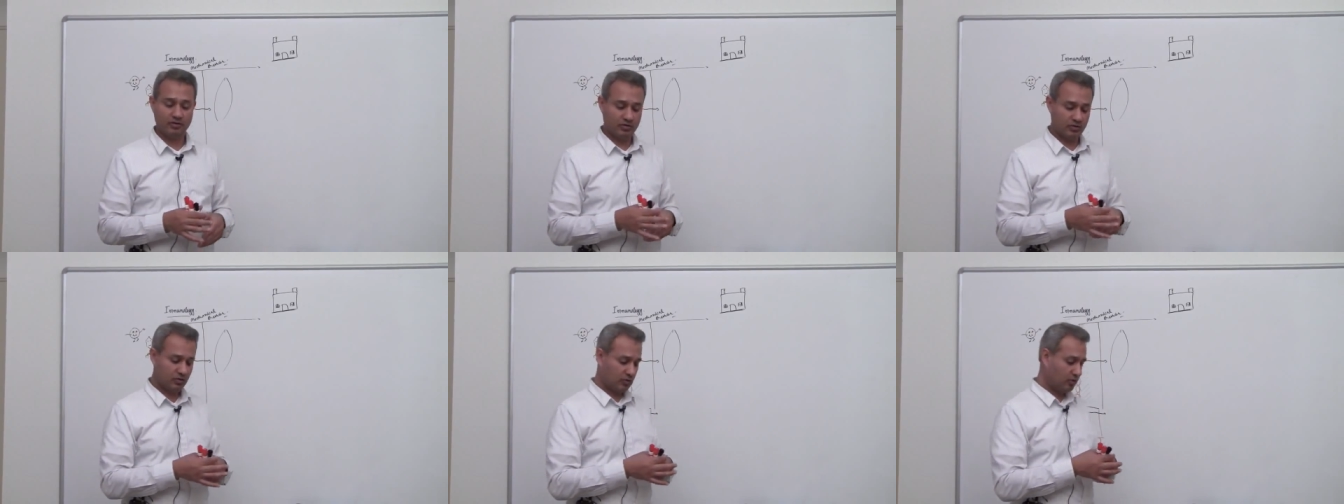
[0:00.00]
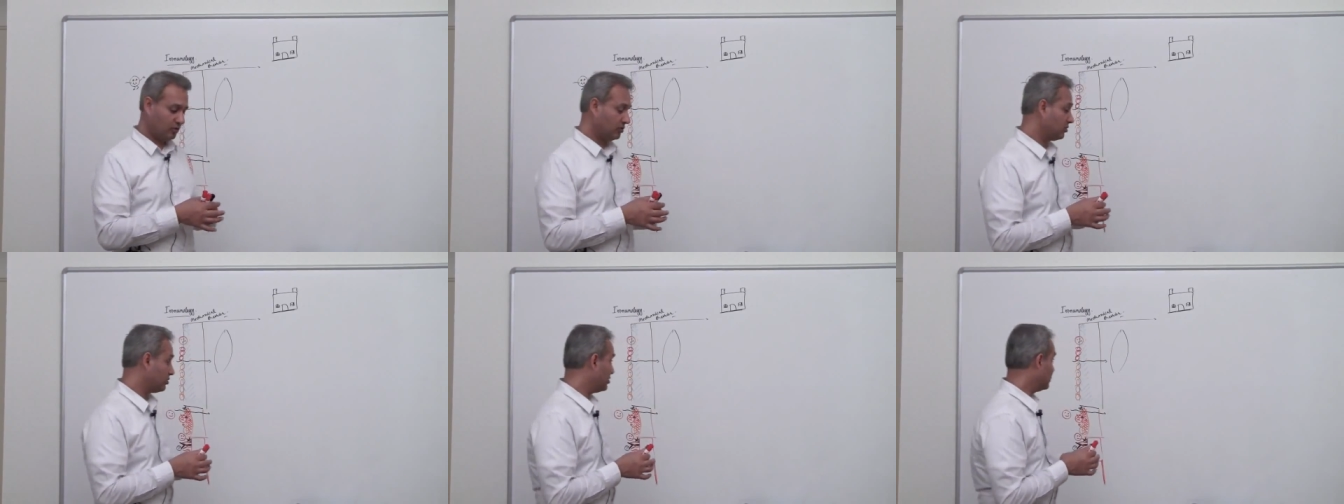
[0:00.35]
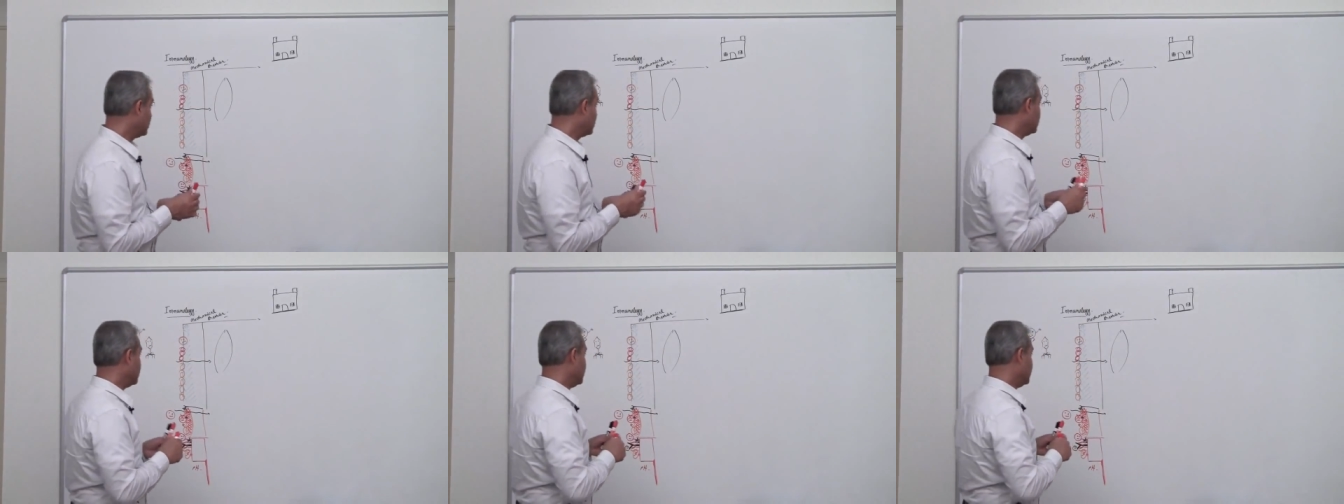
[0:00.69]
So
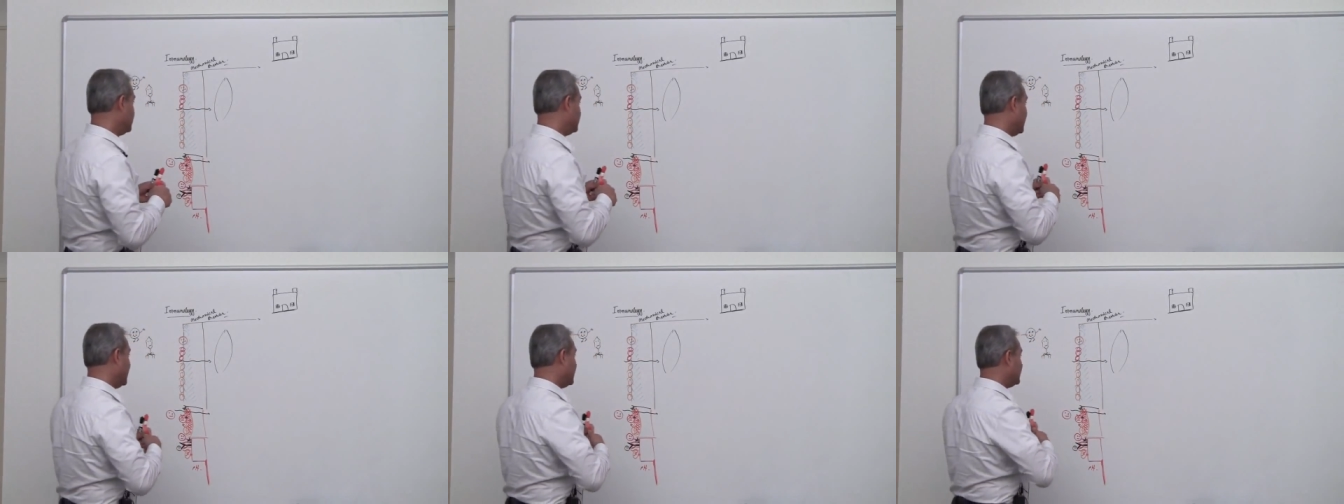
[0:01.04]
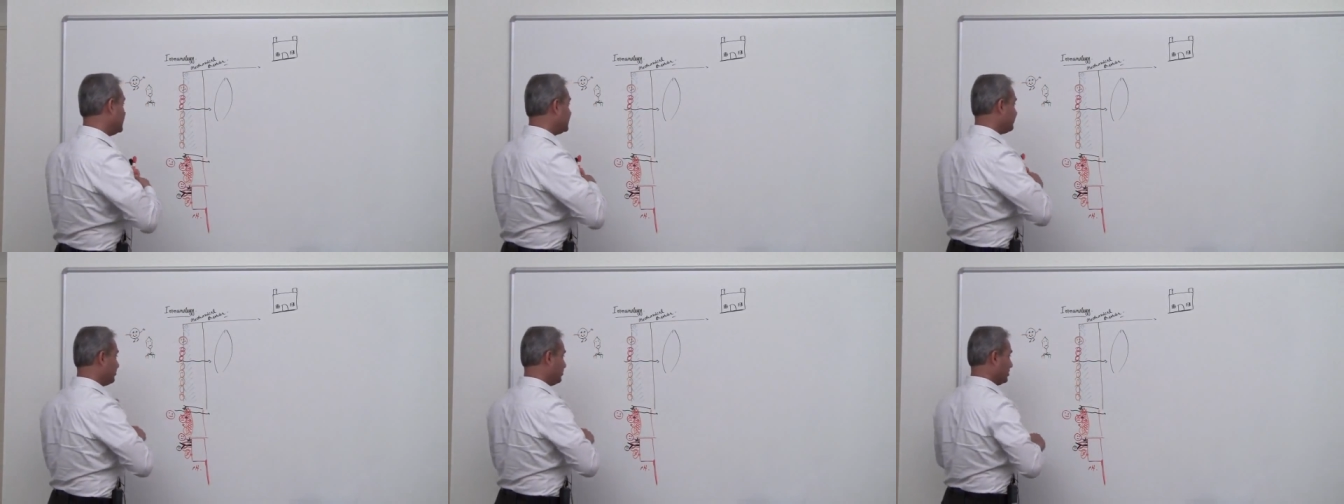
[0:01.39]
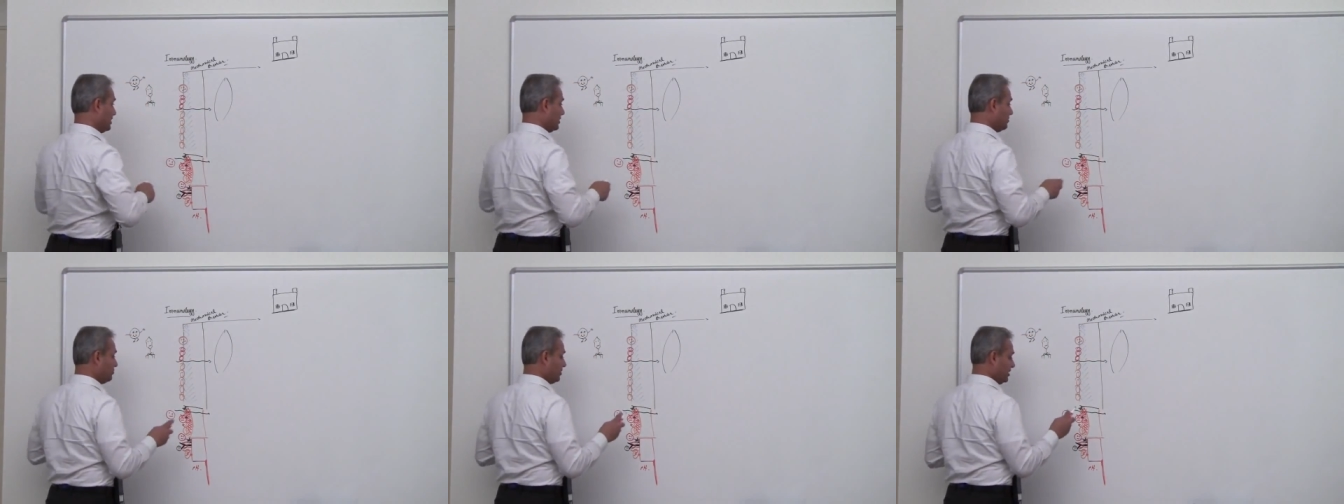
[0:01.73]
the challenge for
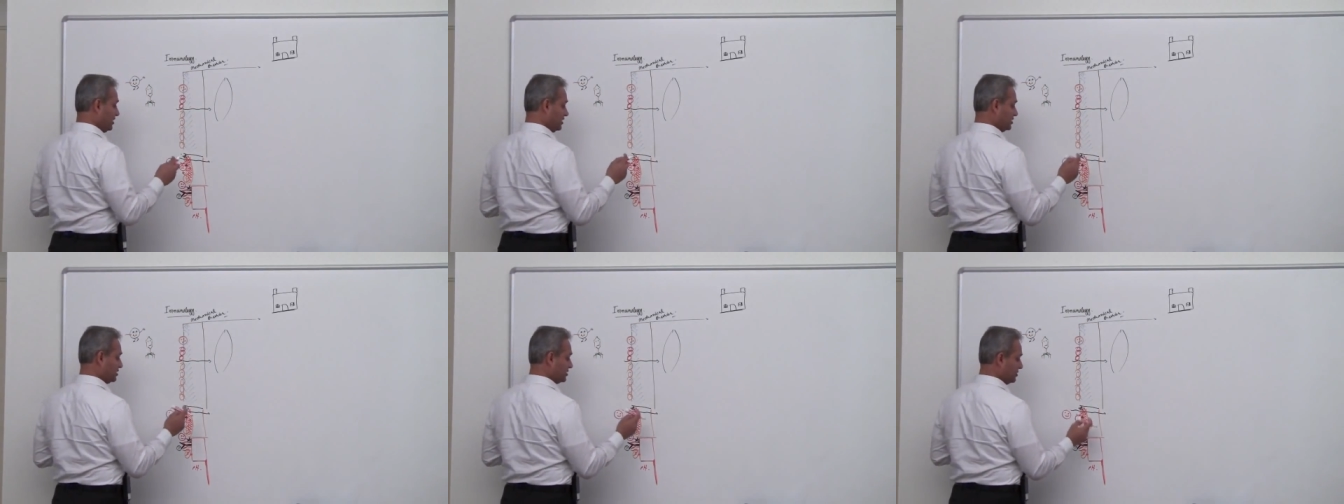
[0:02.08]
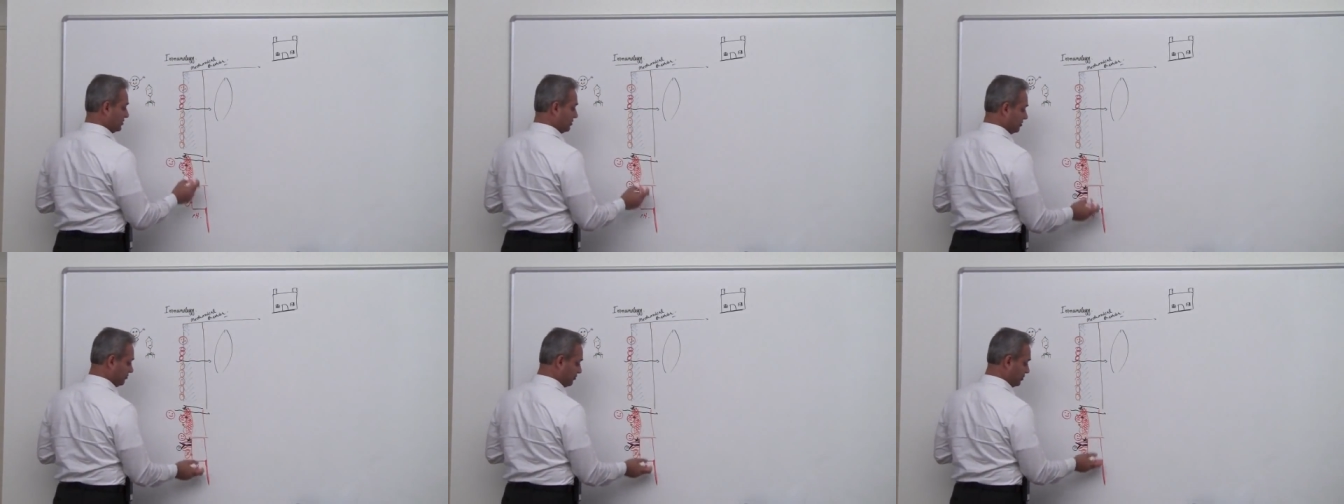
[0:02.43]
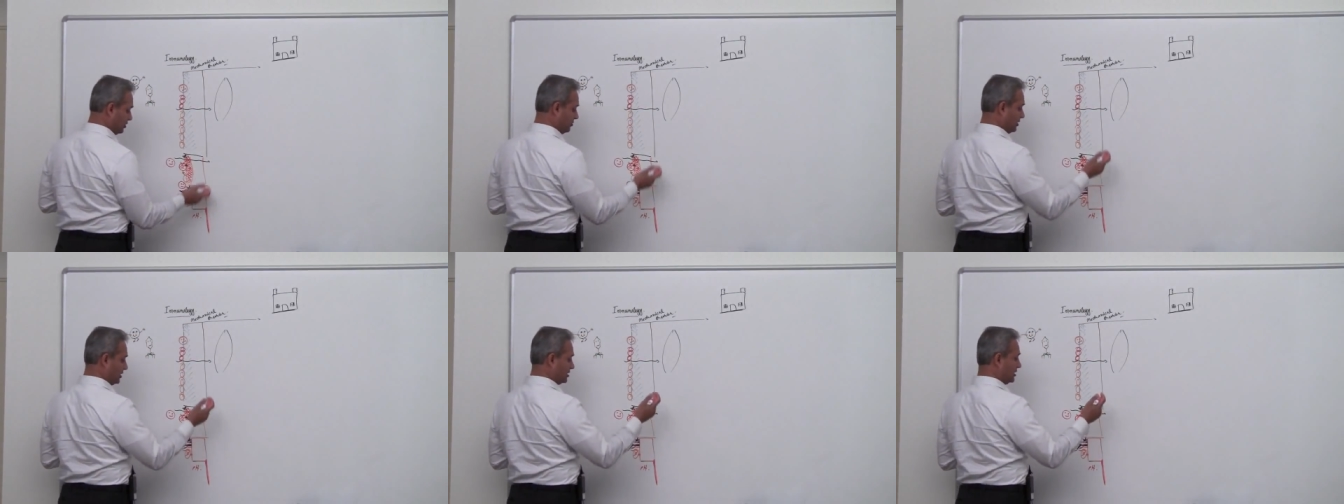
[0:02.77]
them is
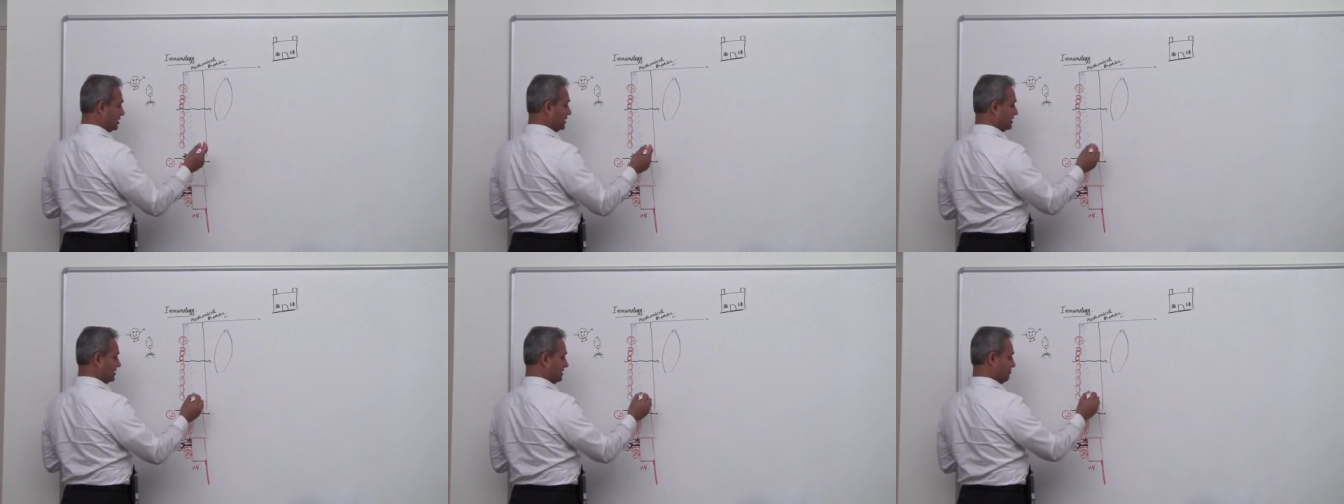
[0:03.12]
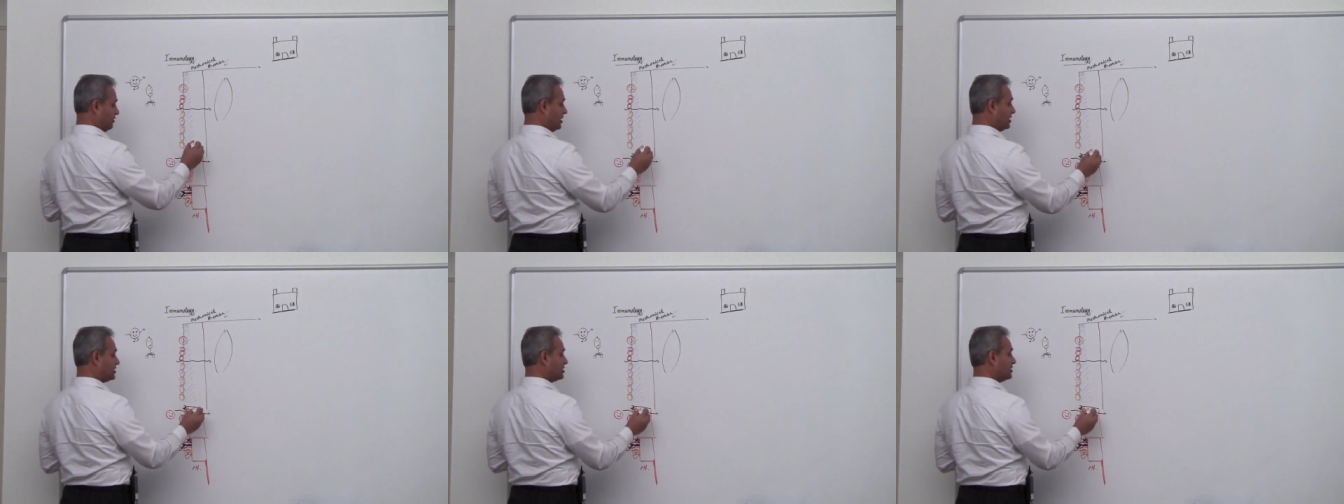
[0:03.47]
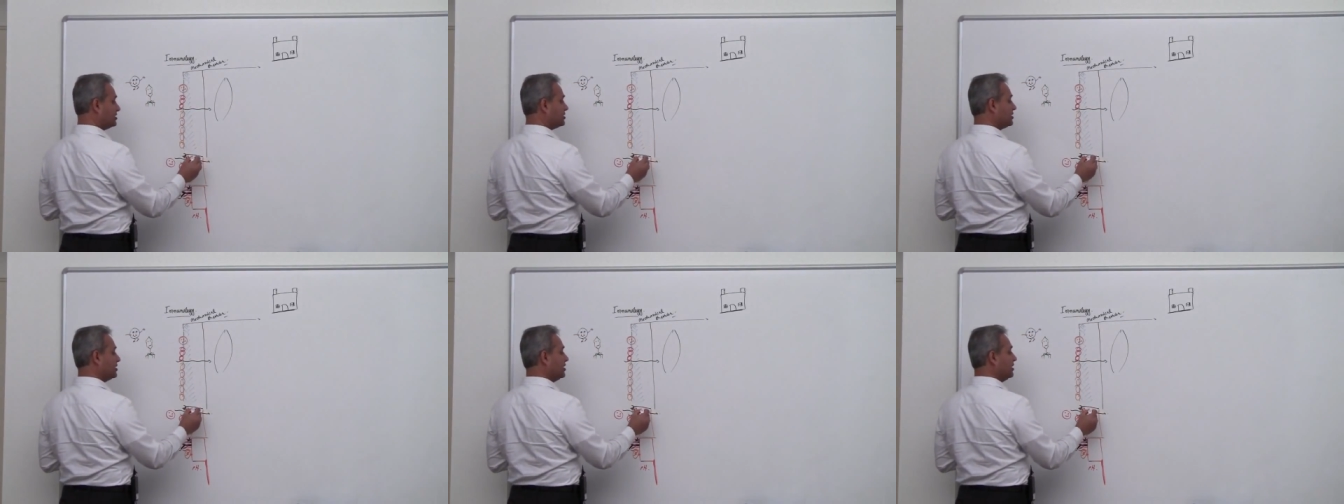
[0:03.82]
for the bacteria and
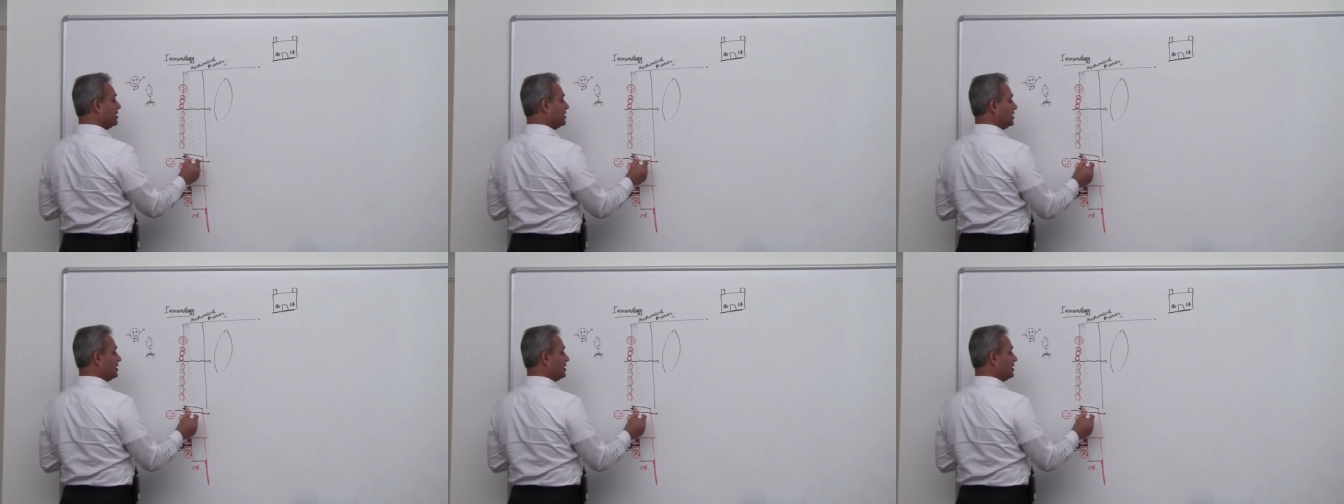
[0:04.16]
viruses